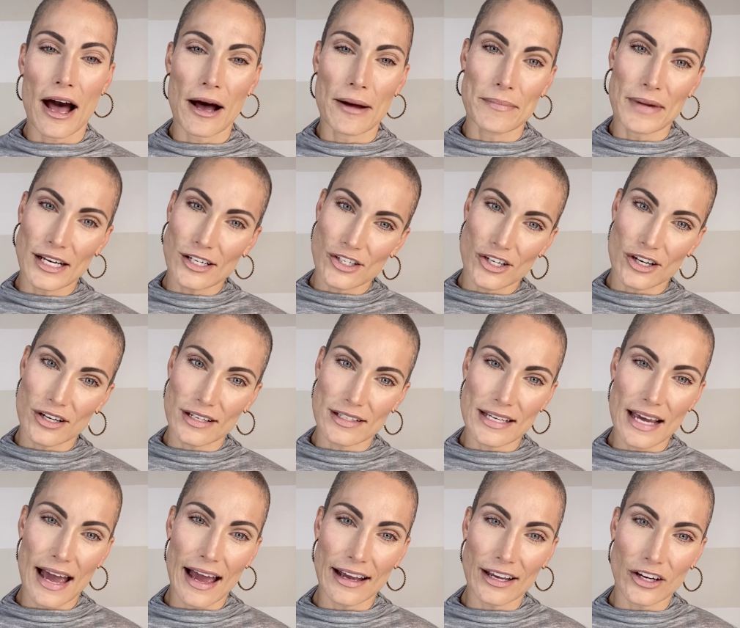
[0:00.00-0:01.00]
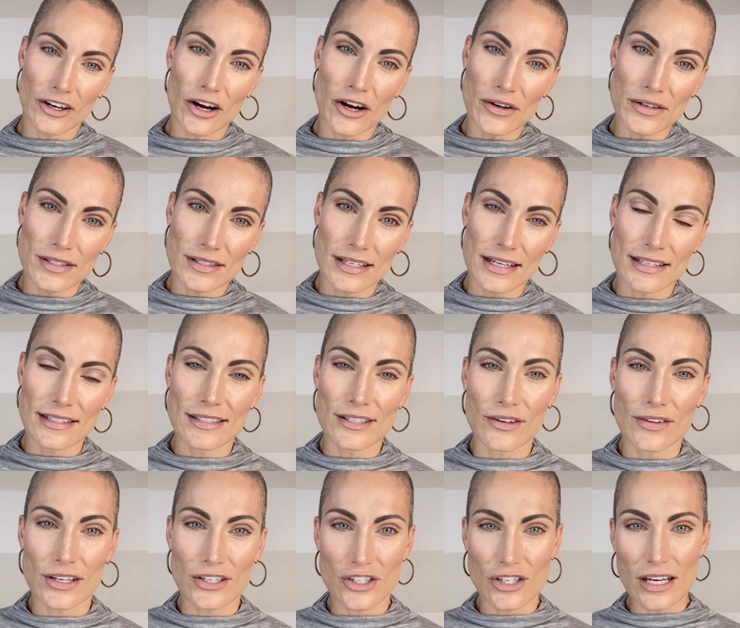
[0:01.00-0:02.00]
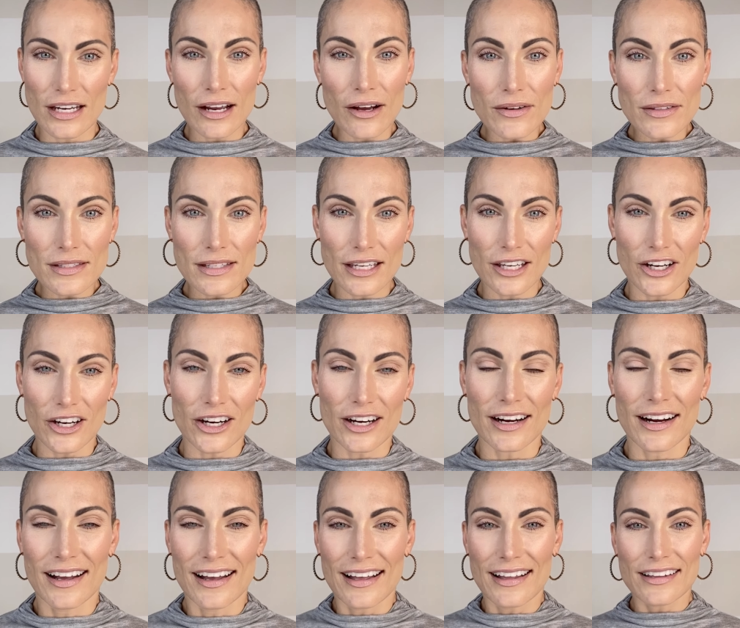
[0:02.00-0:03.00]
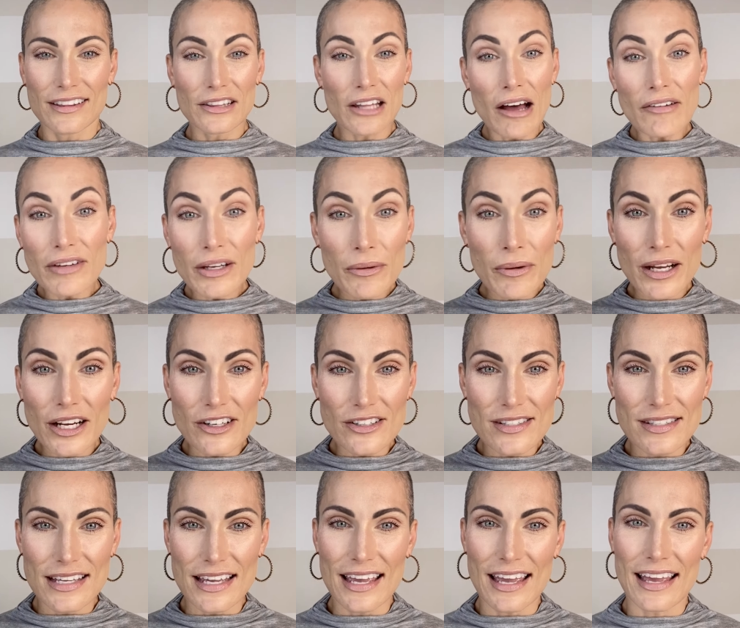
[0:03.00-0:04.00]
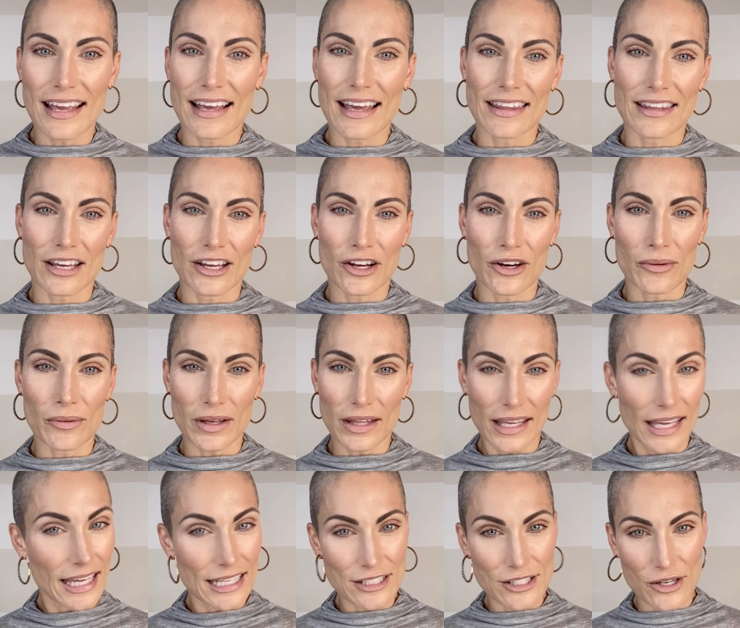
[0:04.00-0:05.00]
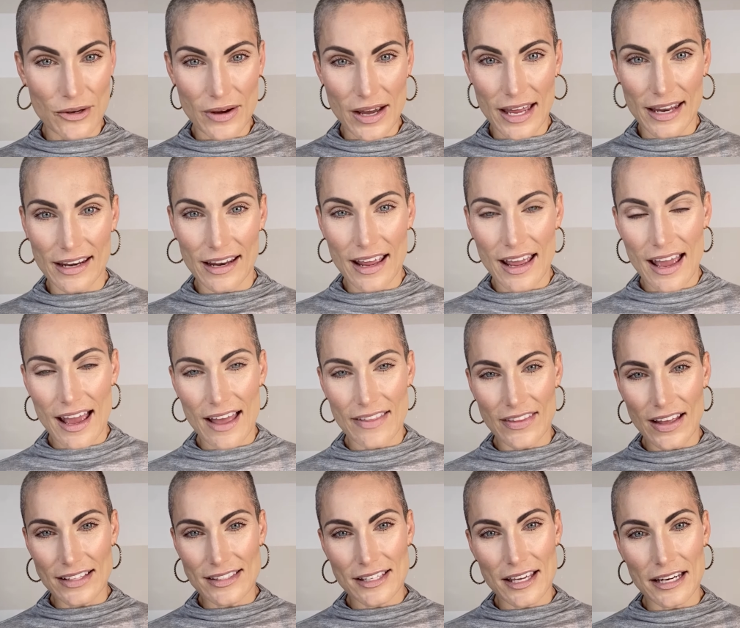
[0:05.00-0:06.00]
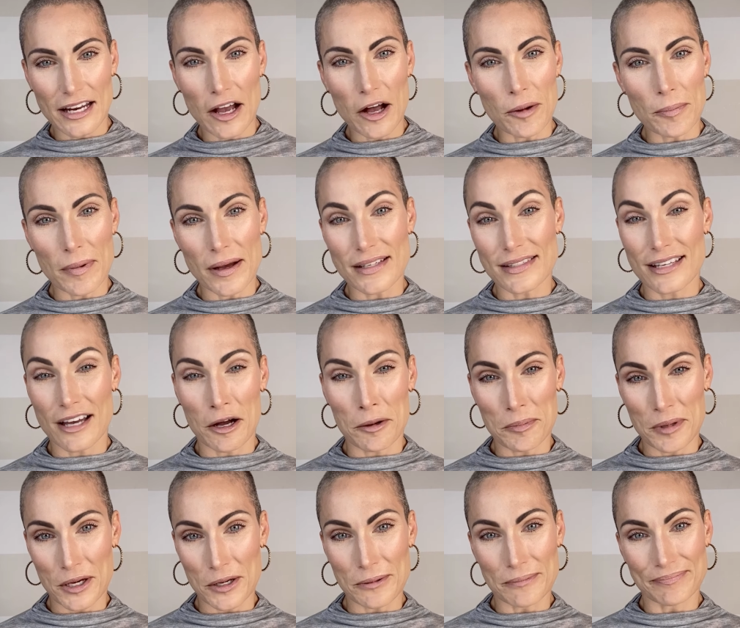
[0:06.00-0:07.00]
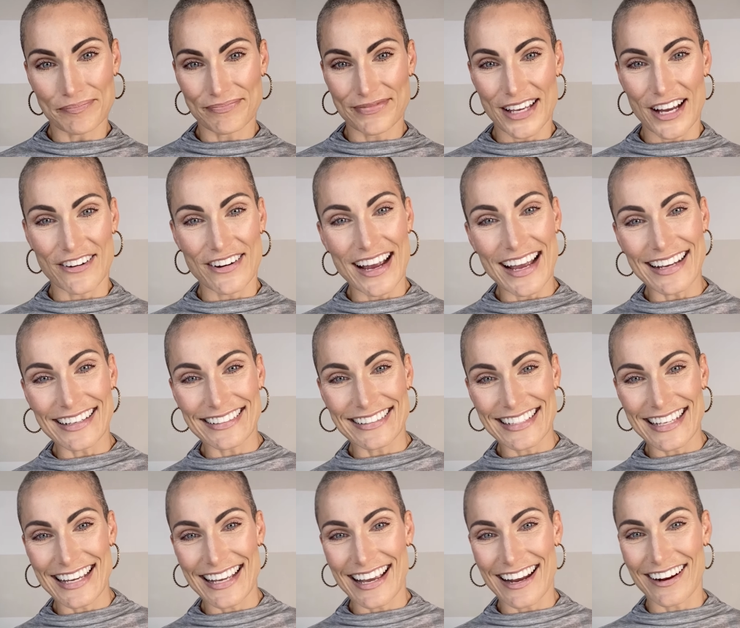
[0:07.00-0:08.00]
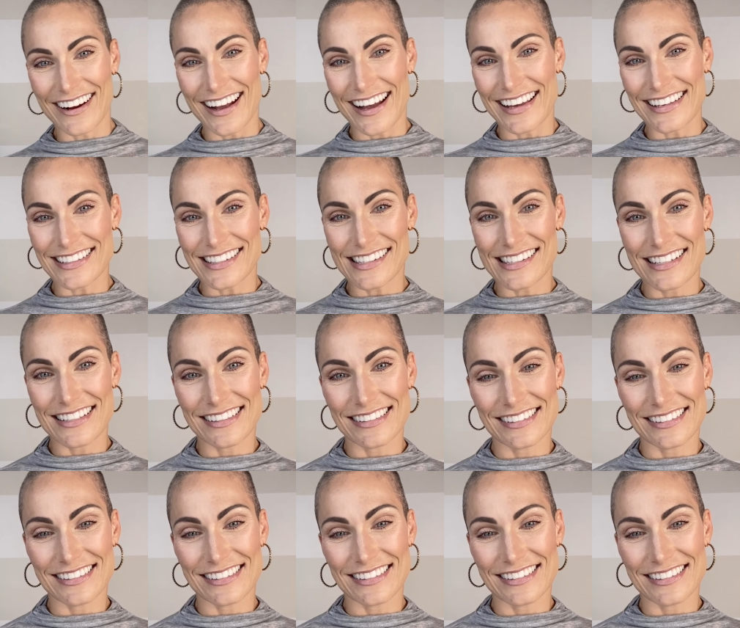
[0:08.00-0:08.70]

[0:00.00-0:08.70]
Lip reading: make sure to tag your hostess so that she knows that you're loving what you're seeing and that you're really into it. And that's going to help us help you. All right, take care, guys.